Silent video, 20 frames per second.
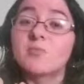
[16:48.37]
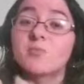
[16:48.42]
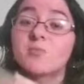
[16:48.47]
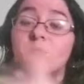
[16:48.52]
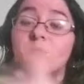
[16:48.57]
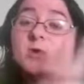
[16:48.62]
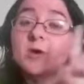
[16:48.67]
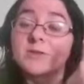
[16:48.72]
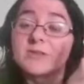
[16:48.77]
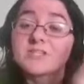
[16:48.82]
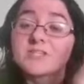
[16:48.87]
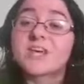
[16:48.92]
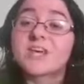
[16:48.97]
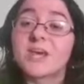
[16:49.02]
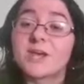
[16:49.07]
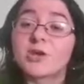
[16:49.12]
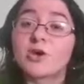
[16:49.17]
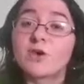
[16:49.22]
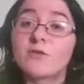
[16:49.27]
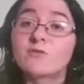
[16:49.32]
where the
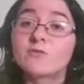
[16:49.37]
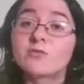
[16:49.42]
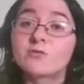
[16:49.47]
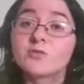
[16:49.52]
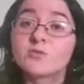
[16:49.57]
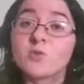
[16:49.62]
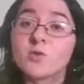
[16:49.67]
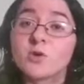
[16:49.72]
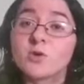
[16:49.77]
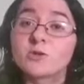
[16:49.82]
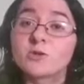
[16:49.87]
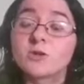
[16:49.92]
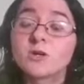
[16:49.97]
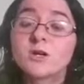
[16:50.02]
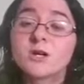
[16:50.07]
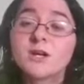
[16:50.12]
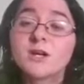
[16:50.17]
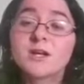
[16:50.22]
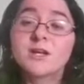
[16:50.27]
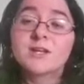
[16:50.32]
takeovers were.
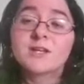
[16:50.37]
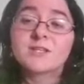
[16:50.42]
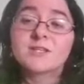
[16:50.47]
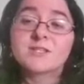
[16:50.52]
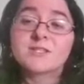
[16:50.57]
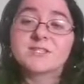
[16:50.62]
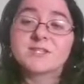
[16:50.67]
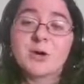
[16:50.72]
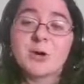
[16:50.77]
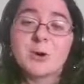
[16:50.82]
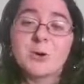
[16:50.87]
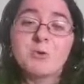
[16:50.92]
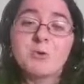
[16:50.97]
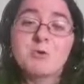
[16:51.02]
So,